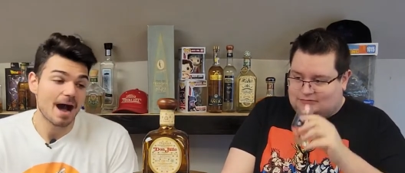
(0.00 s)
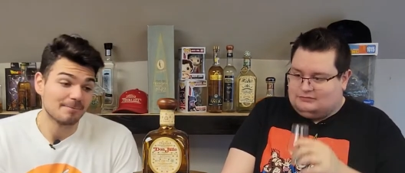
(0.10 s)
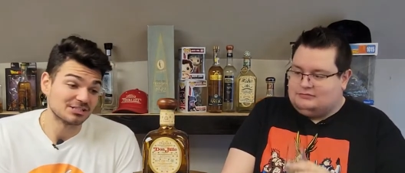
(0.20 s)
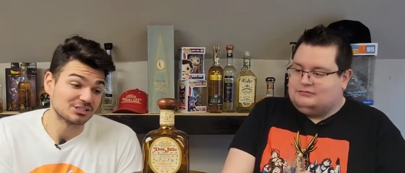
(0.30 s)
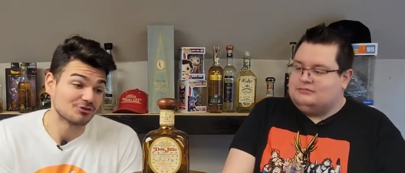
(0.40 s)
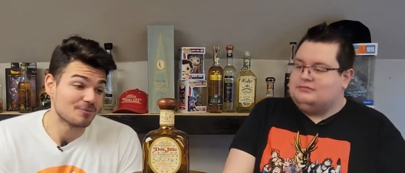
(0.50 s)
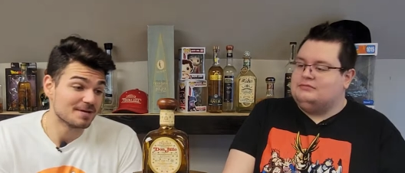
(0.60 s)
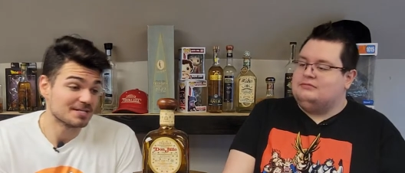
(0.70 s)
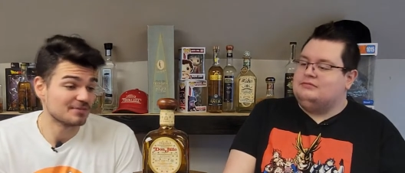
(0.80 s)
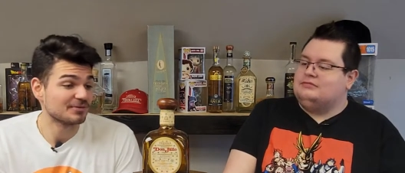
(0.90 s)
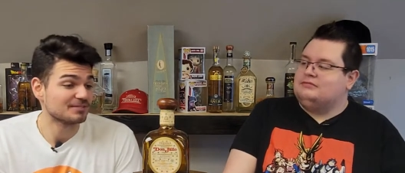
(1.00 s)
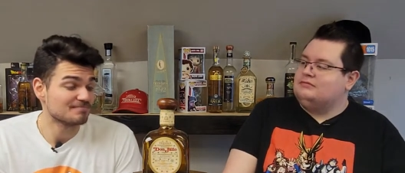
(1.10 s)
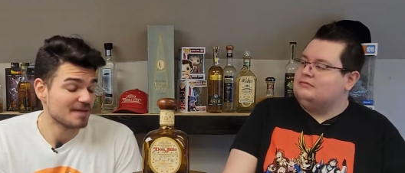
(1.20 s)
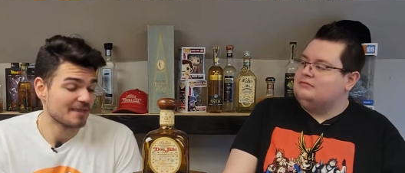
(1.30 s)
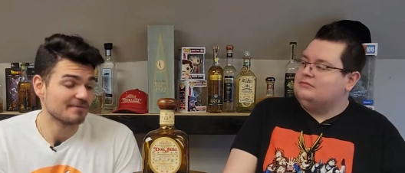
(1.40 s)
Speaker 1: I'm assuming it was
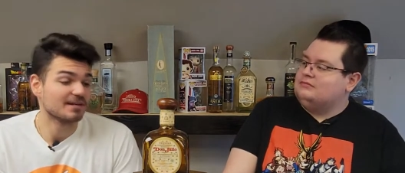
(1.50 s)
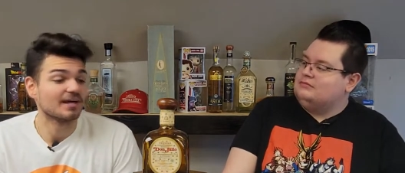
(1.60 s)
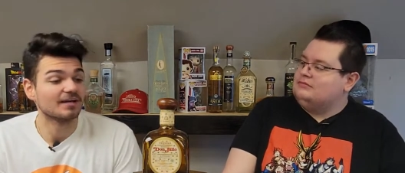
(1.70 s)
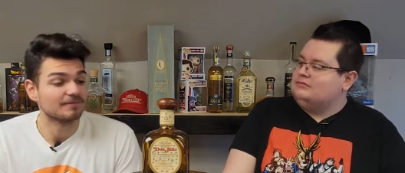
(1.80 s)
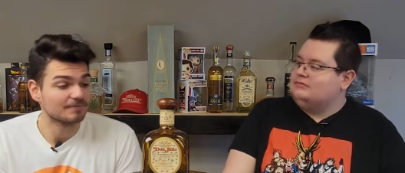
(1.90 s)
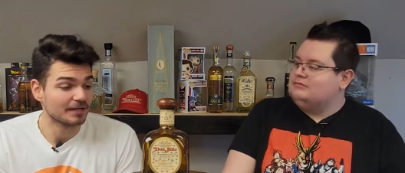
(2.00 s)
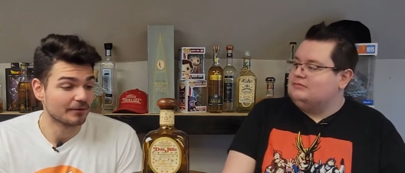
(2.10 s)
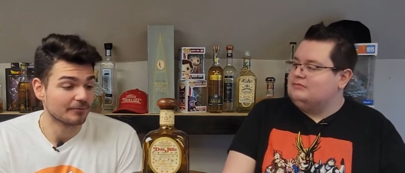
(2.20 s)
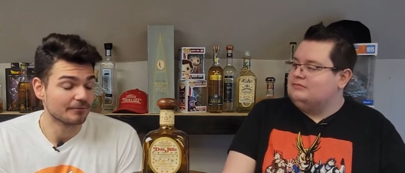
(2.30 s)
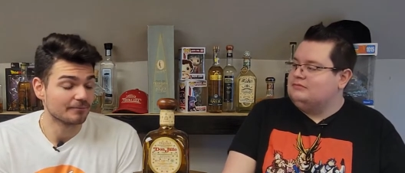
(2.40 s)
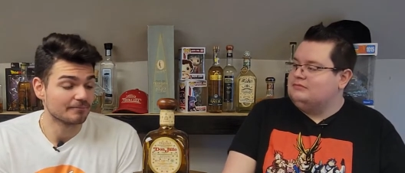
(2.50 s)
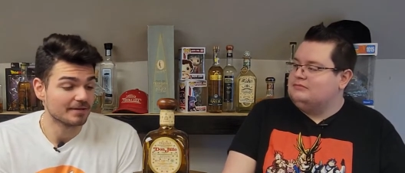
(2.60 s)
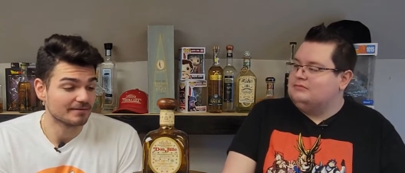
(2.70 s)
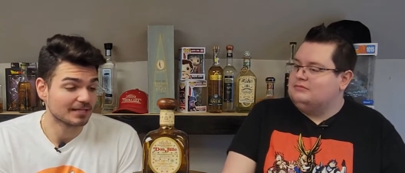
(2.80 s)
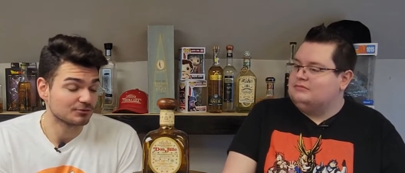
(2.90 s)
maybe like
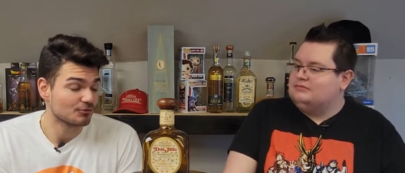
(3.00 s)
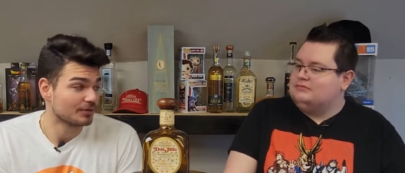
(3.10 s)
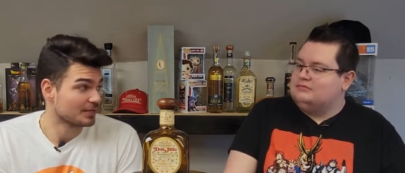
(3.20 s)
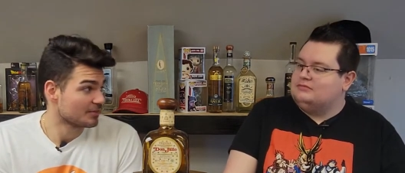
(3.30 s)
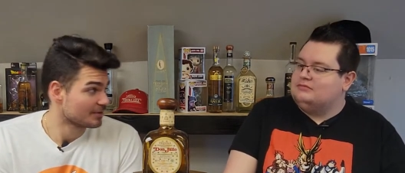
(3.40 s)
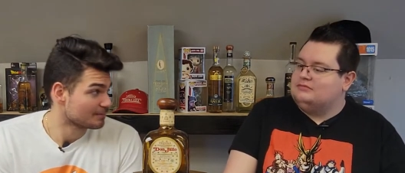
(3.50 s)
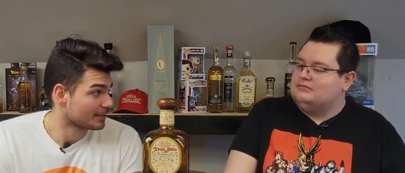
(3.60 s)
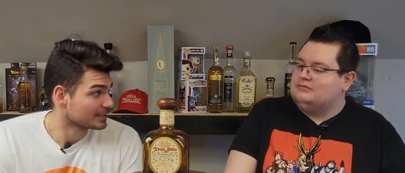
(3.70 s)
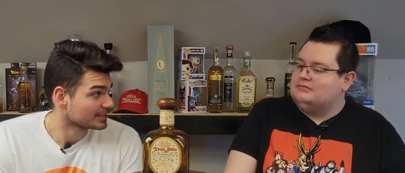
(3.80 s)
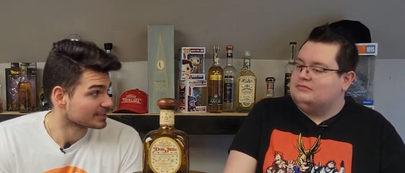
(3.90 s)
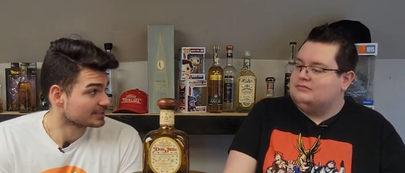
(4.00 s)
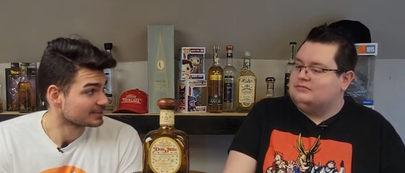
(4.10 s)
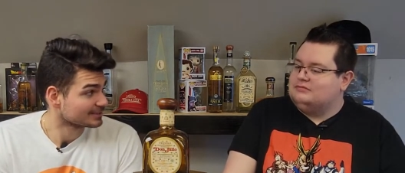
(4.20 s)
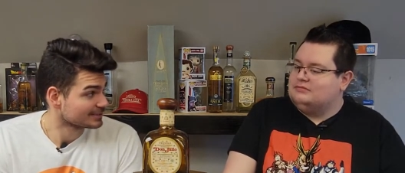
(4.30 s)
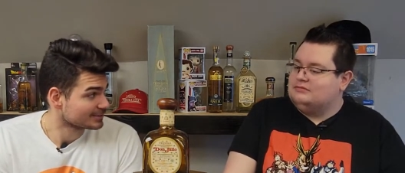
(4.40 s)
maybe like 20, 30 bucks.
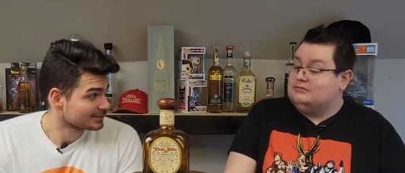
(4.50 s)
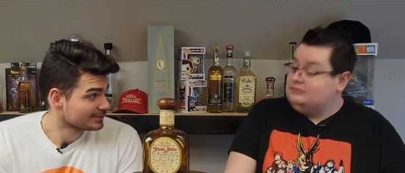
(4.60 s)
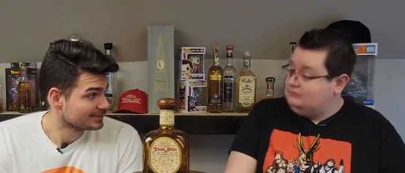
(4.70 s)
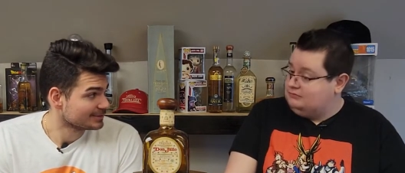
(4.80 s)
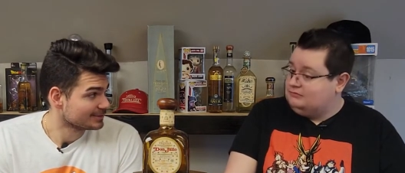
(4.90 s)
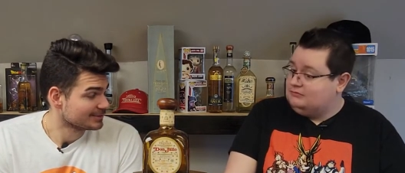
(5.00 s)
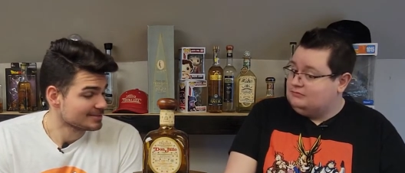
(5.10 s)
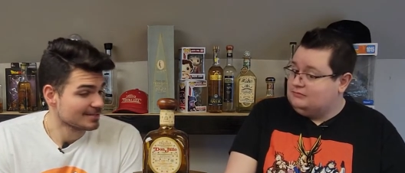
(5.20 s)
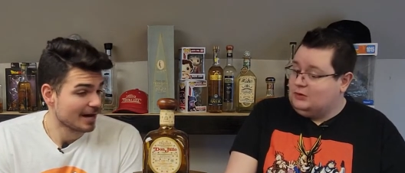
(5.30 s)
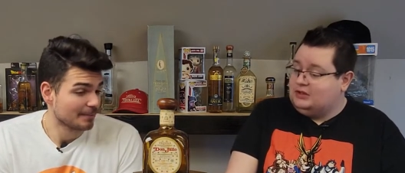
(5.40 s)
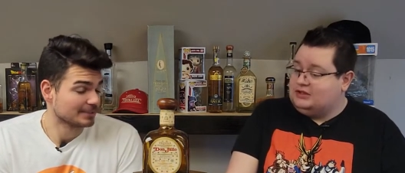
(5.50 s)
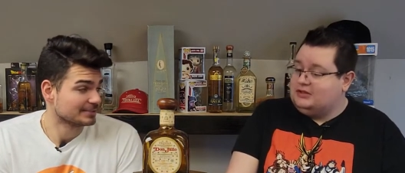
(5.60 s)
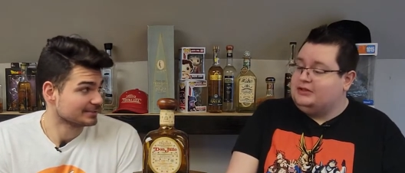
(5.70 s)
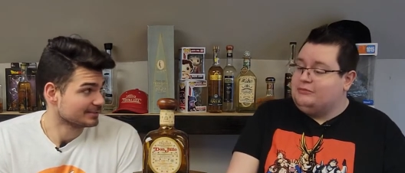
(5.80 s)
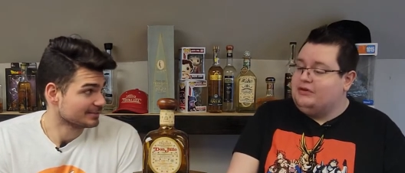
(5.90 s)
Speaker 2: I'm at
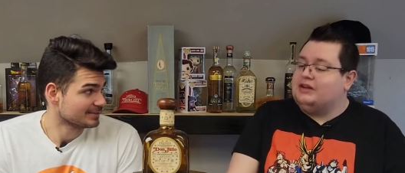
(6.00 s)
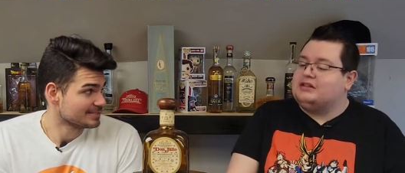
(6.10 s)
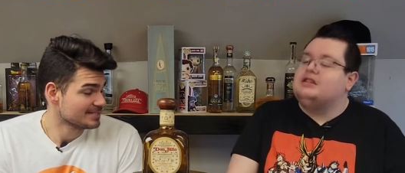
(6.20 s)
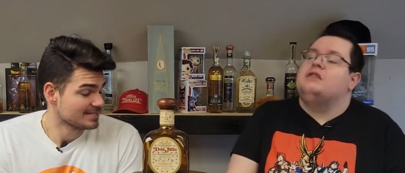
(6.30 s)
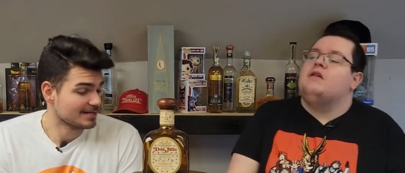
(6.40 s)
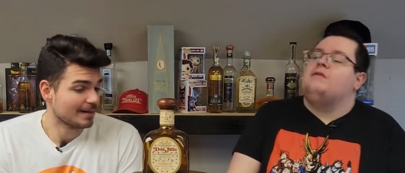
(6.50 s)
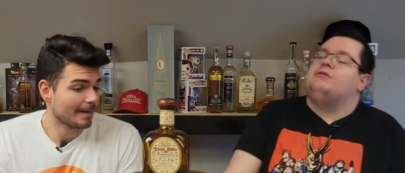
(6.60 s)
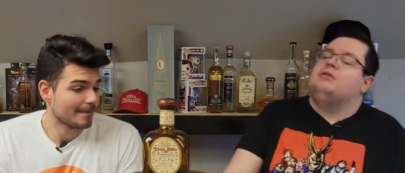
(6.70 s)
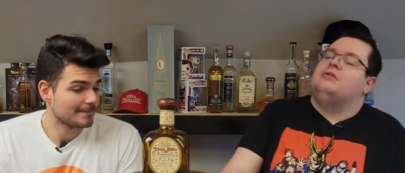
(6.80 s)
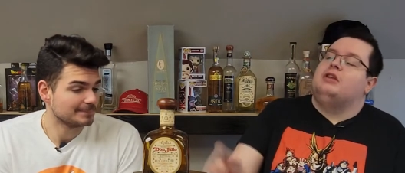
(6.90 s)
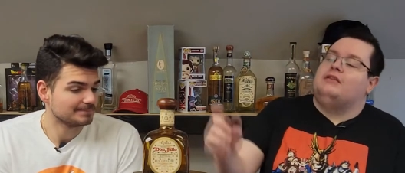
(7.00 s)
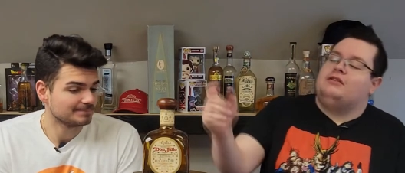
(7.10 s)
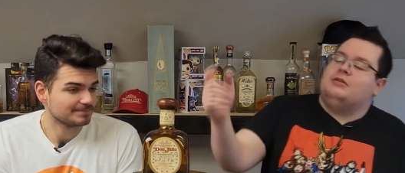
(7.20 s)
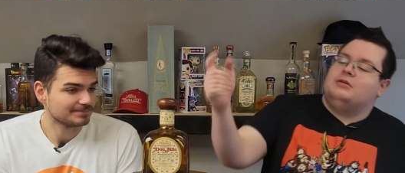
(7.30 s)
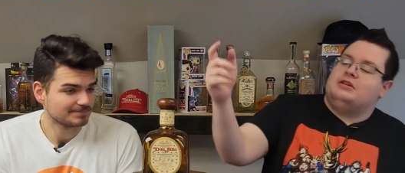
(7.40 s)
30 bucks. yeah. if you
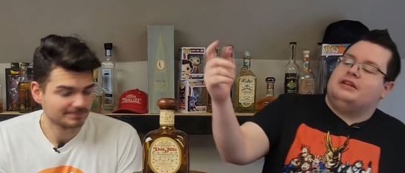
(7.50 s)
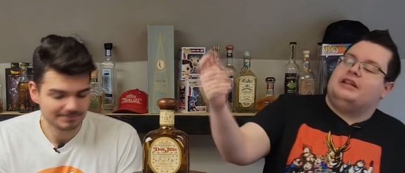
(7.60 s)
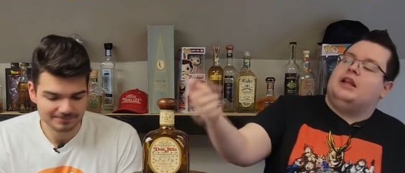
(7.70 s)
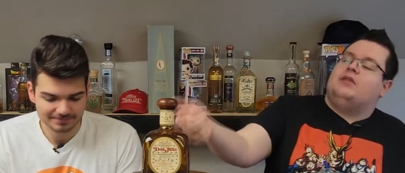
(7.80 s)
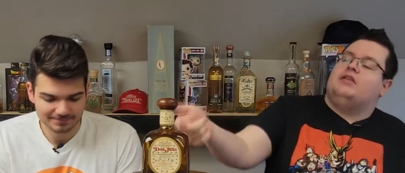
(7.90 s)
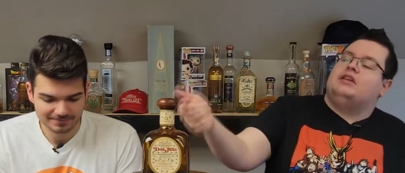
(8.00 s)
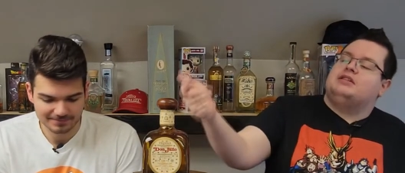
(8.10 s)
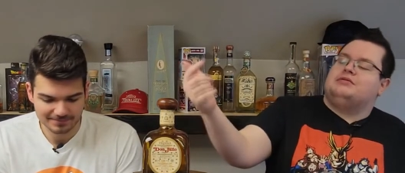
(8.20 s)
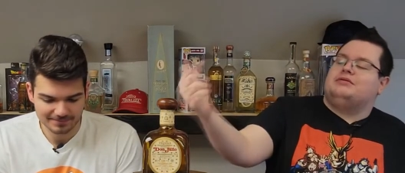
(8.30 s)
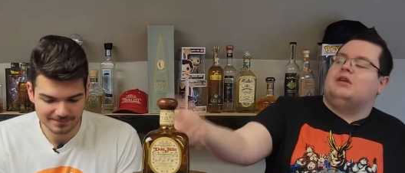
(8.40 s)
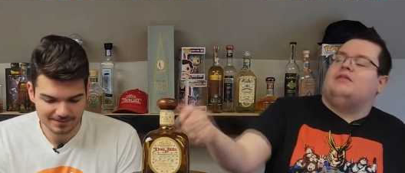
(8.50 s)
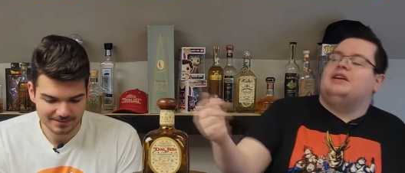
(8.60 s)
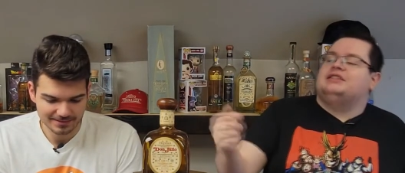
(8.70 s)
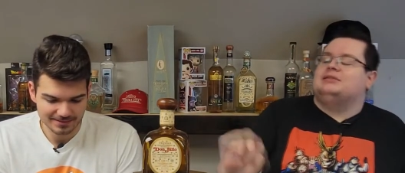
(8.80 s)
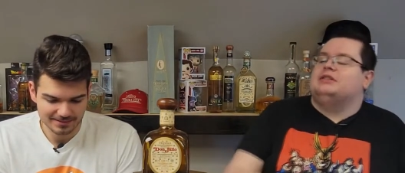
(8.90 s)
if you were to give this a rough
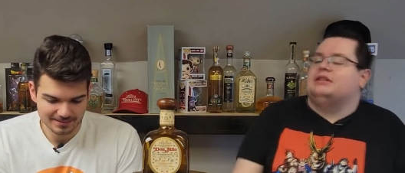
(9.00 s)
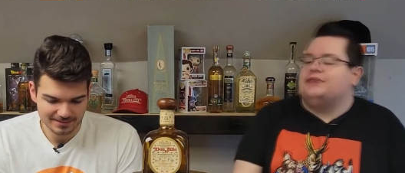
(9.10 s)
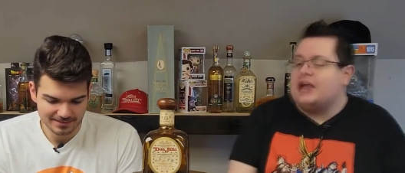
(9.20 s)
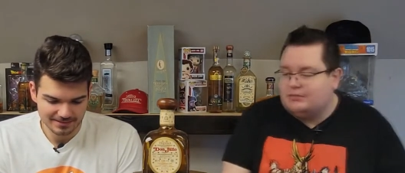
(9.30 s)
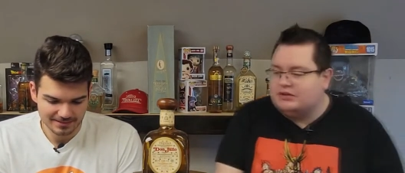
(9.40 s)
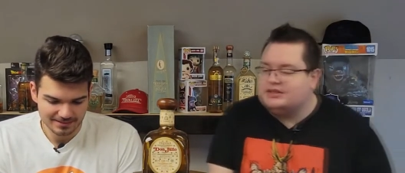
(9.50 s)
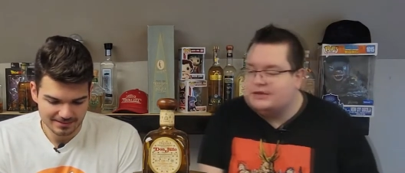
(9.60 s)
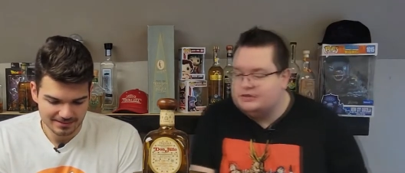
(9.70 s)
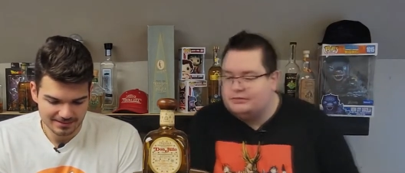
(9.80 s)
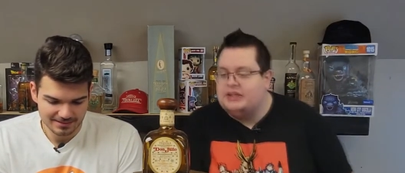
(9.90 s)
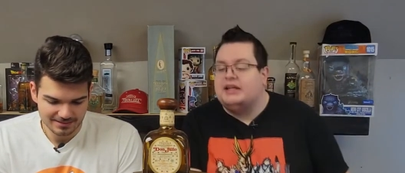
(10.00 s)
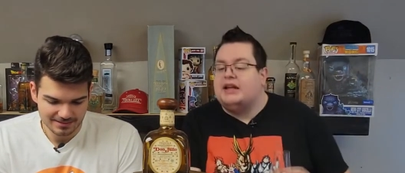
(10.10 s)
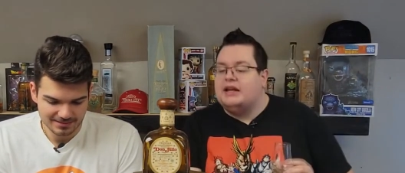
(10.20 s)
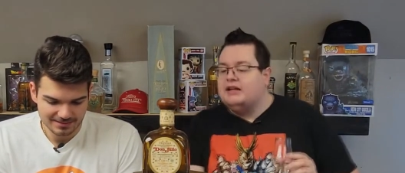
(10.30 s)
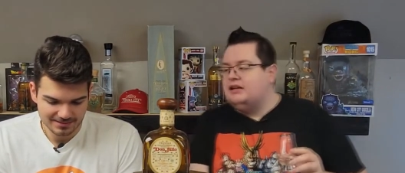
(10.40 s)
estimate of how much that would be
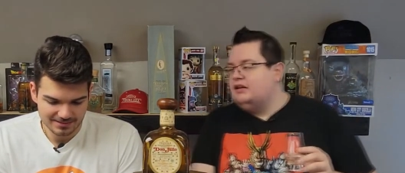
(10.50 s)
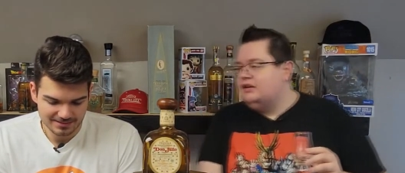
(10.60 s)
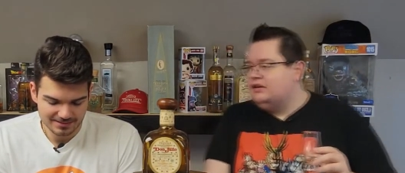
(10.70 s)
today,